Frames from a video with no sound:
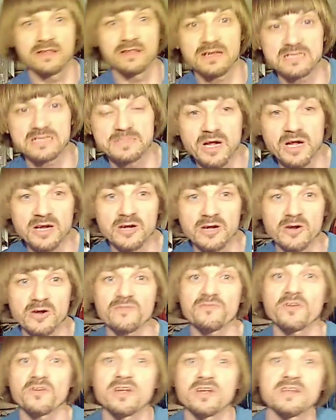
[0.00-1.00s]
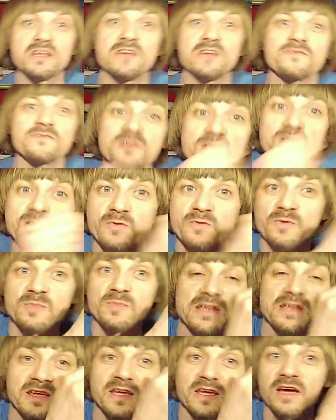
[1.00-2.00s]
That's my girlfriend, Niffer. We've
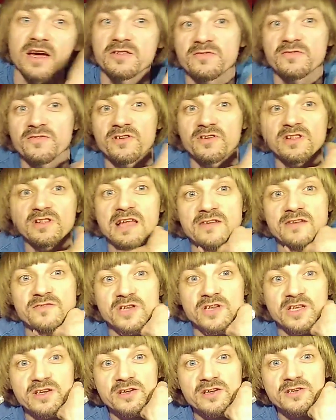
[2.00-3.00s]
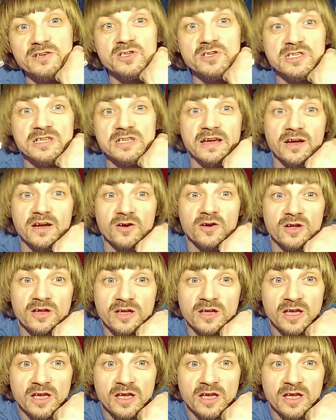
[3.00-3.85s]
been together for eleven years now.